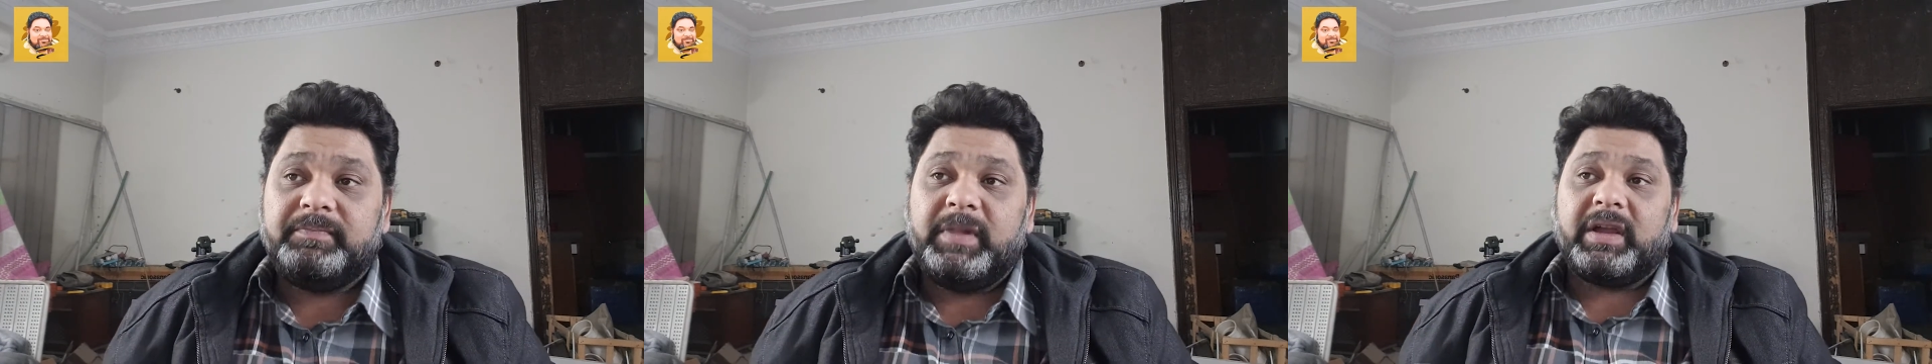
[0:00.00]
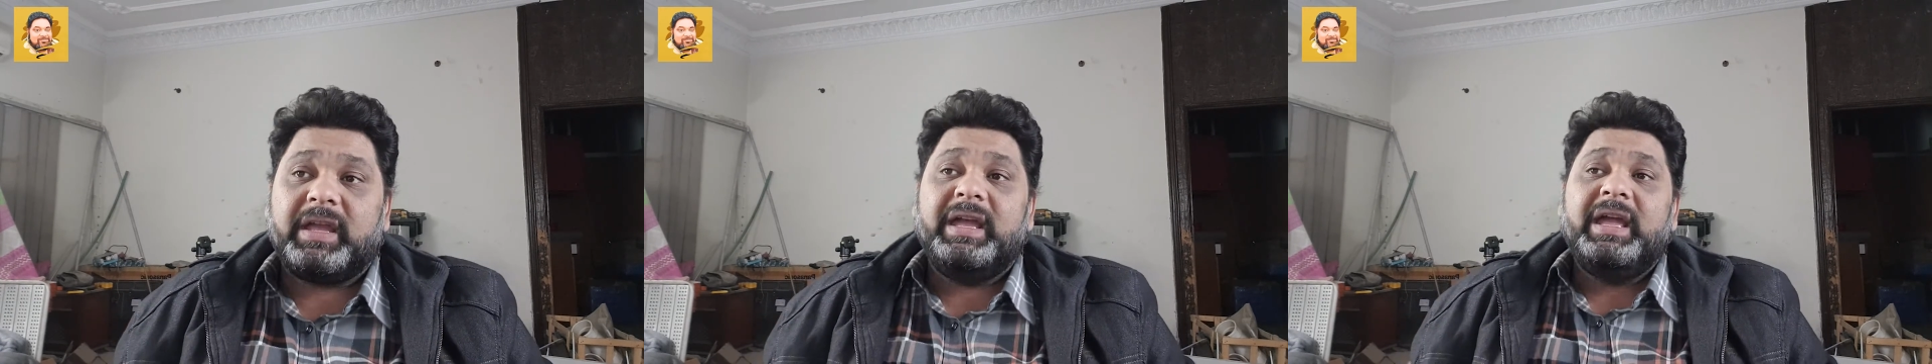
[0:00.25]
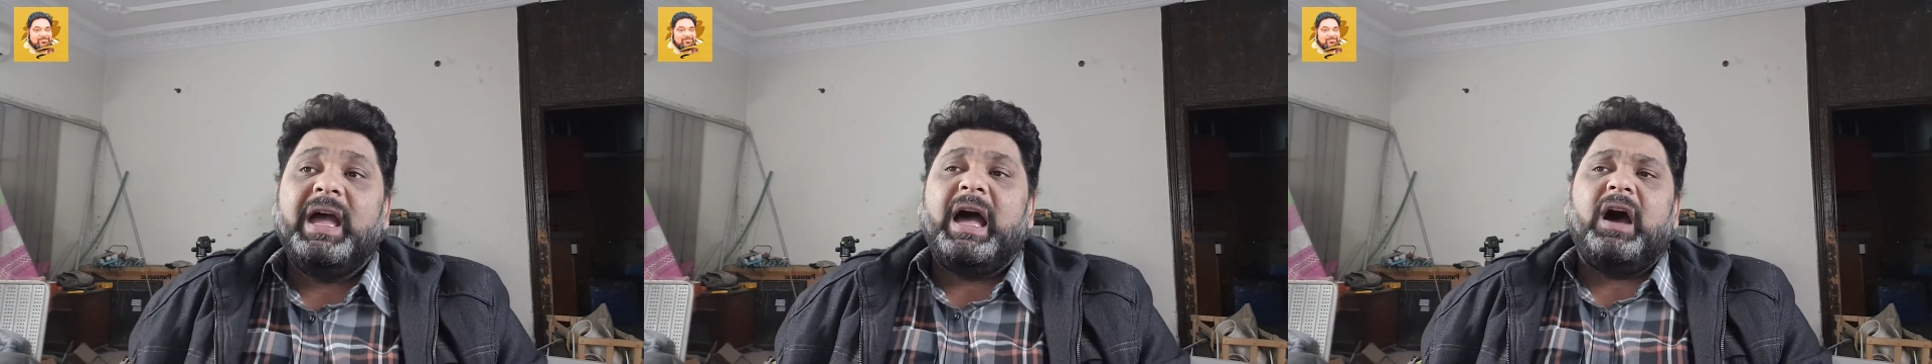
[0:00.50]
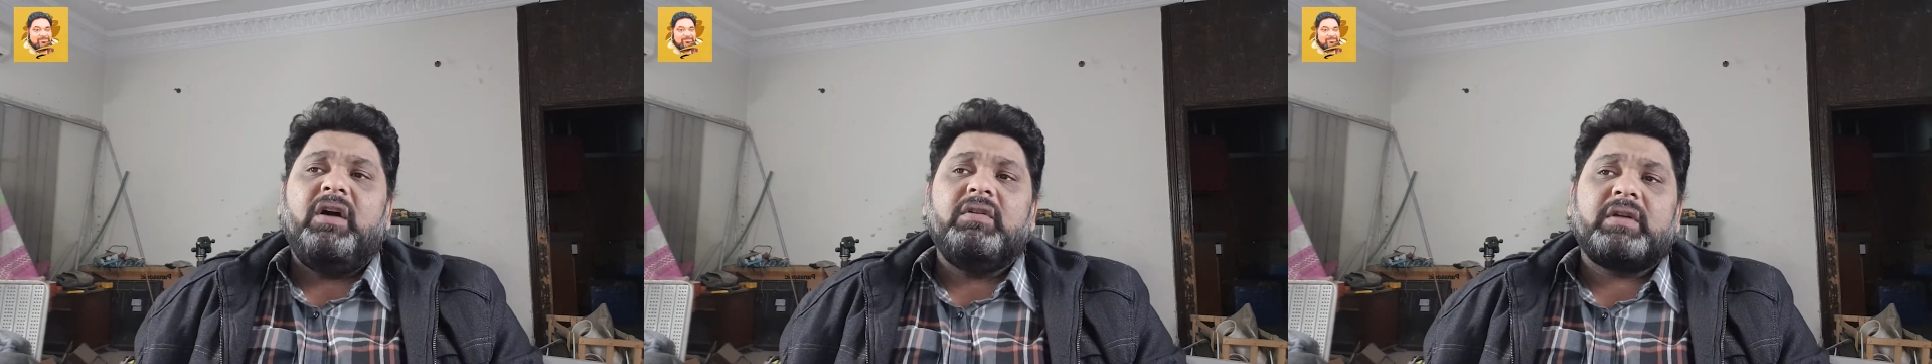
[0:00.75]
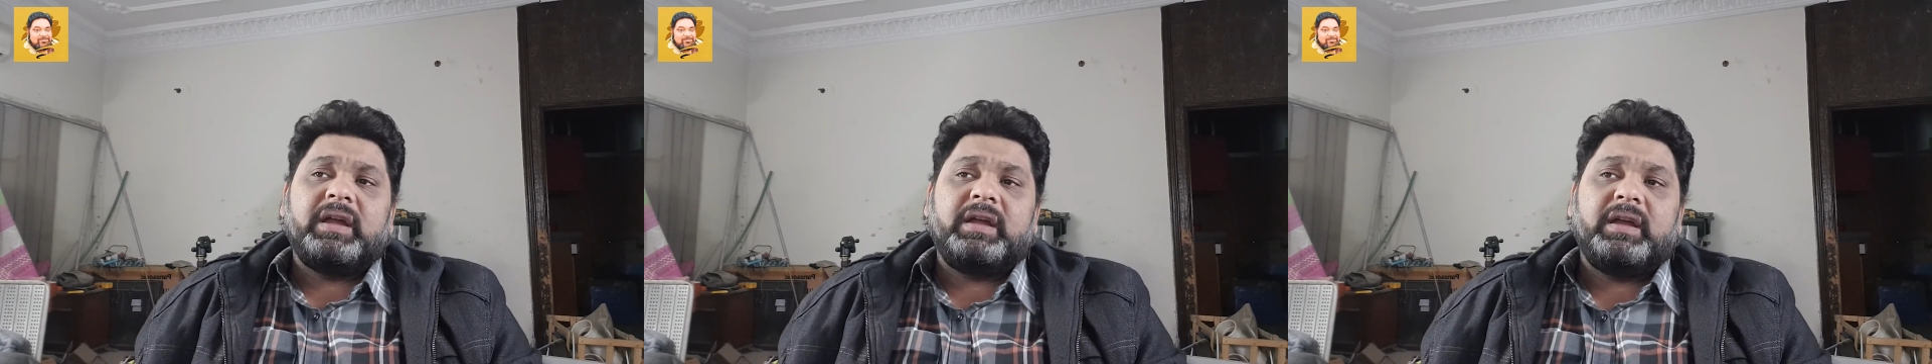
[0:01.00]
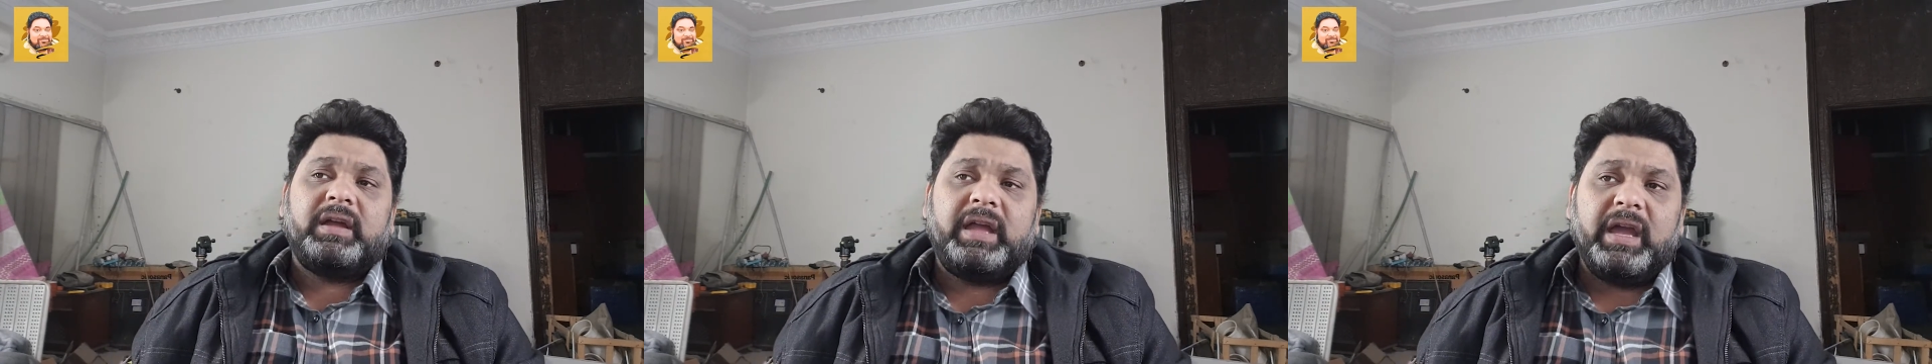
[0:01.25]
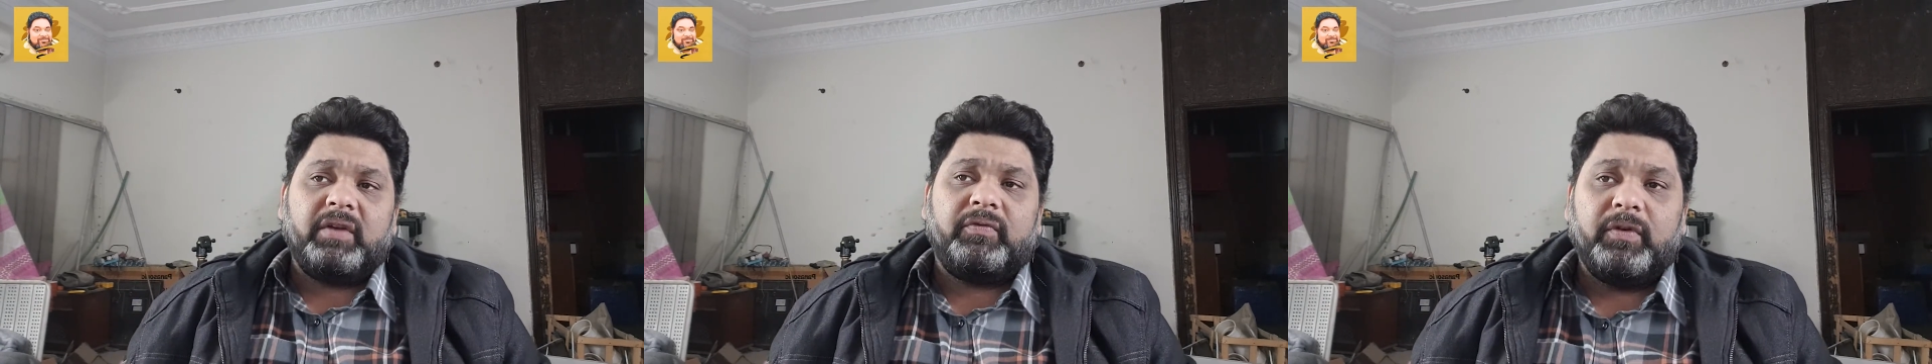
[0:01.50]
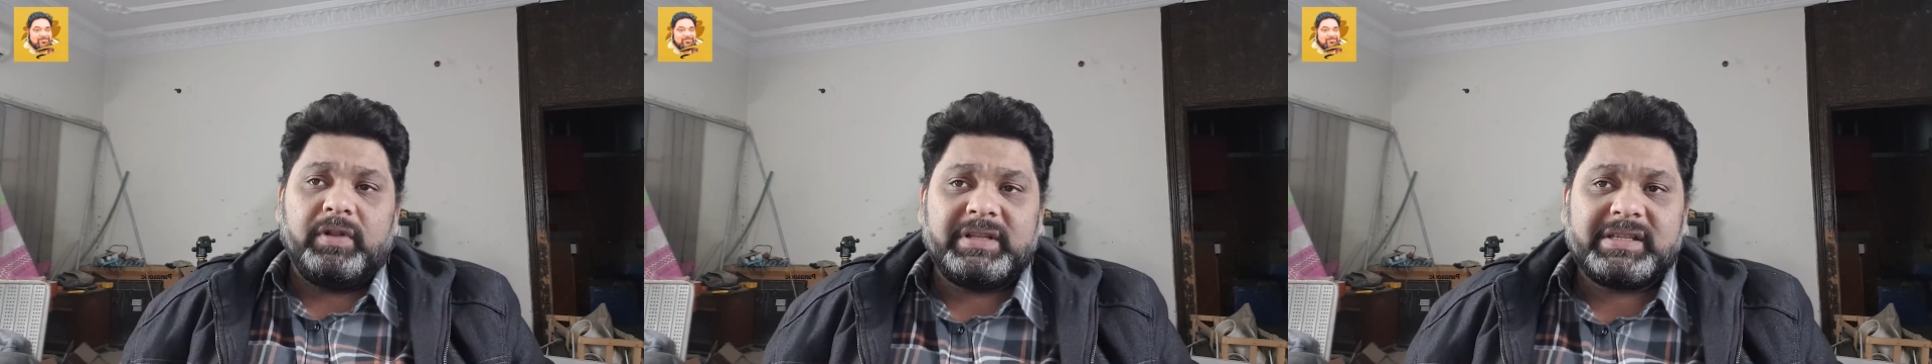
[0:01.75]
Okay, how
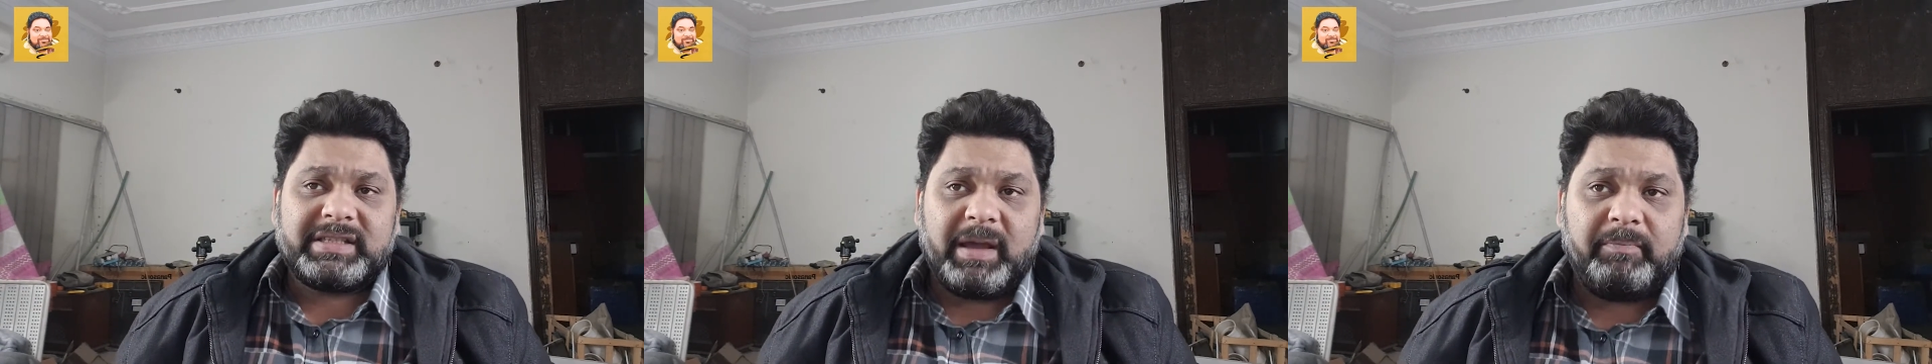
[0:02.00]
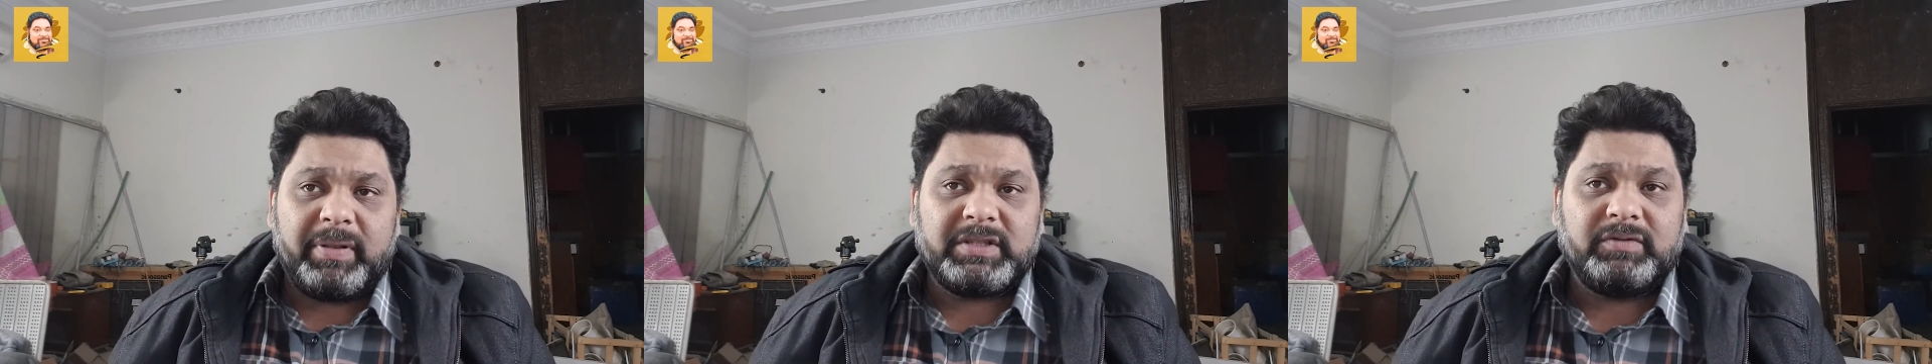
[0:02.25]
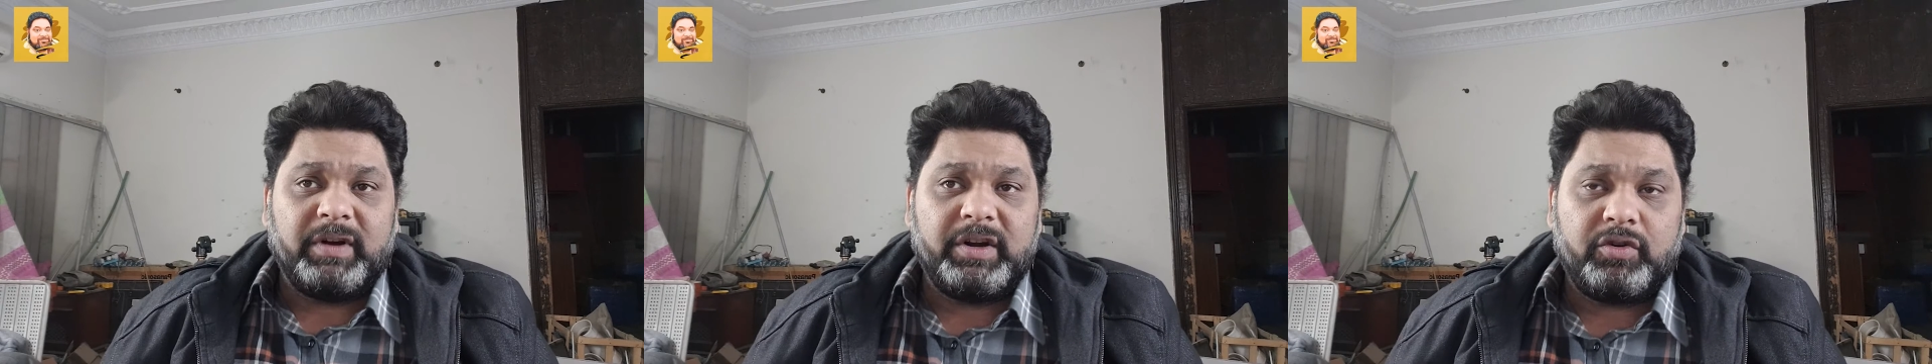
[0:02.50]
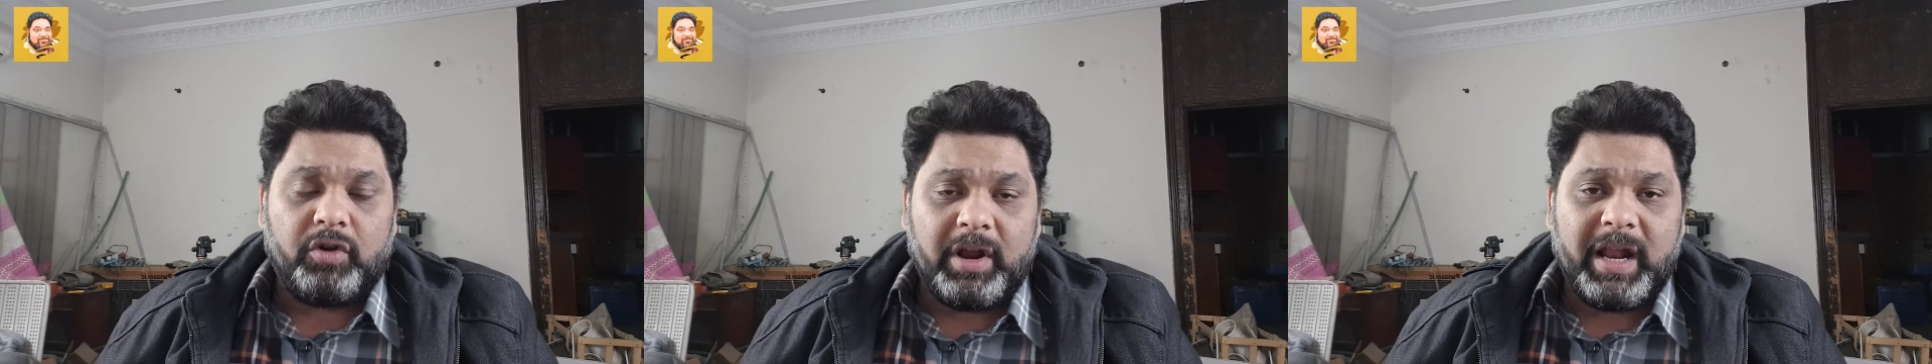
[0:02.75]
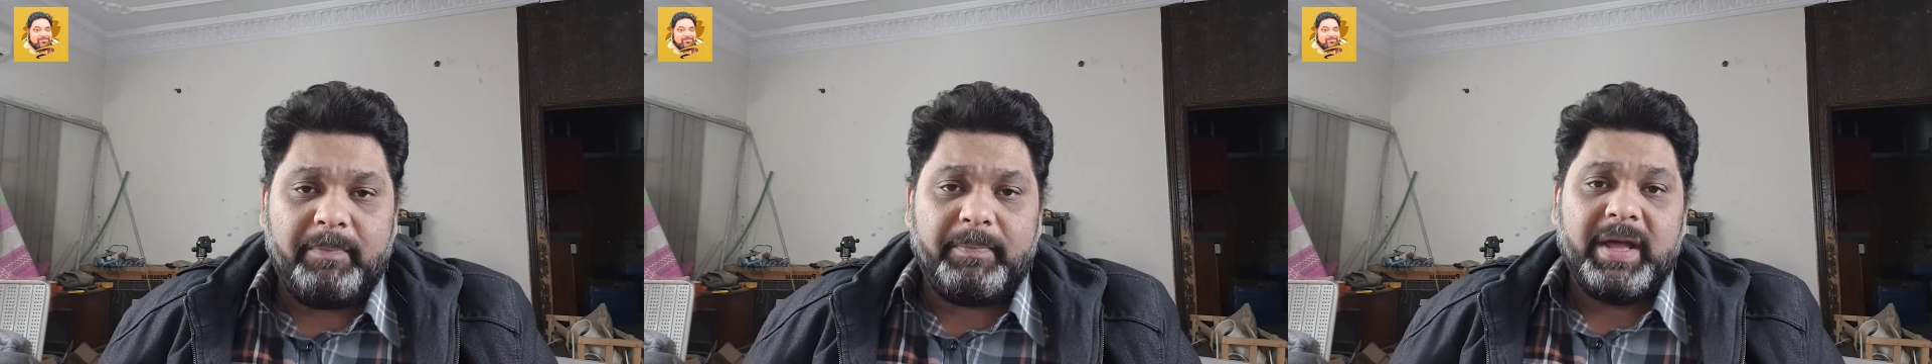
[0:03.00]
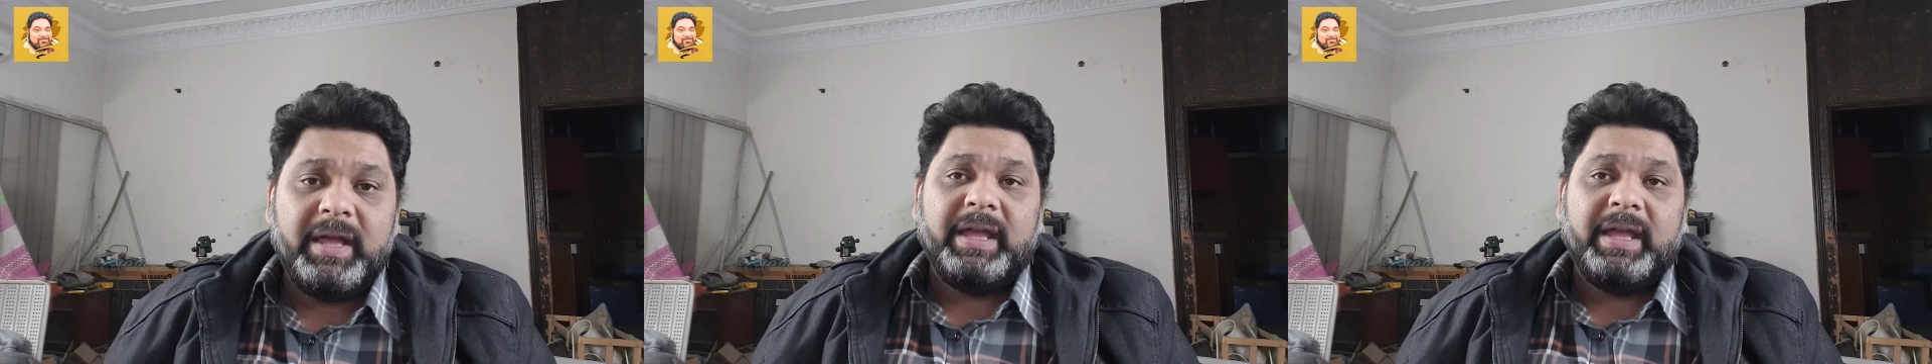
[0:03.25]
careful the samples were drawn up,